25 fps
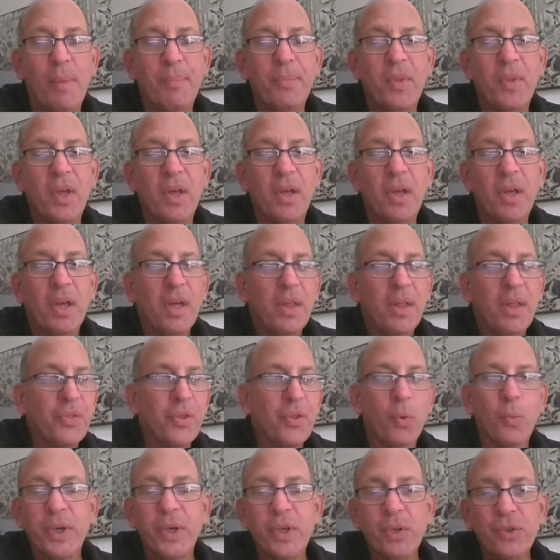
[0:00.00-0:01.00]
I'm the
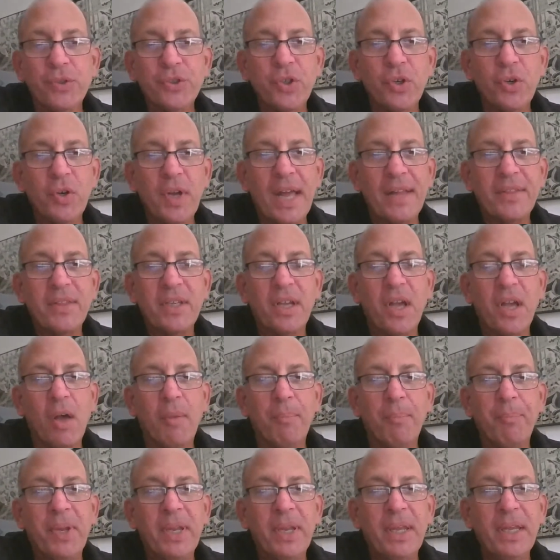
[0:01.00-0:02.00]
realtor at the
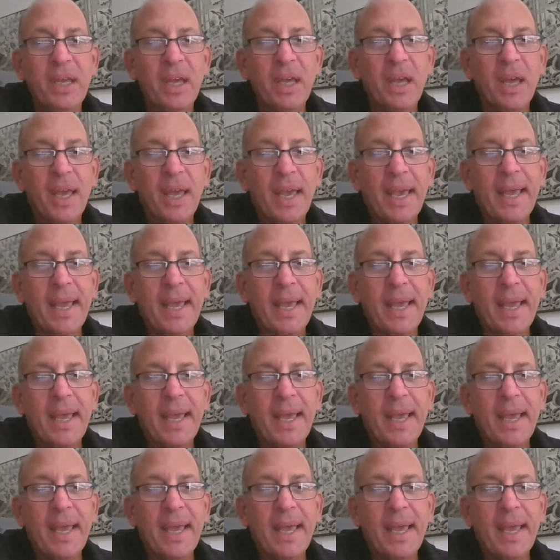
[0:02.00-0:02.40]
company.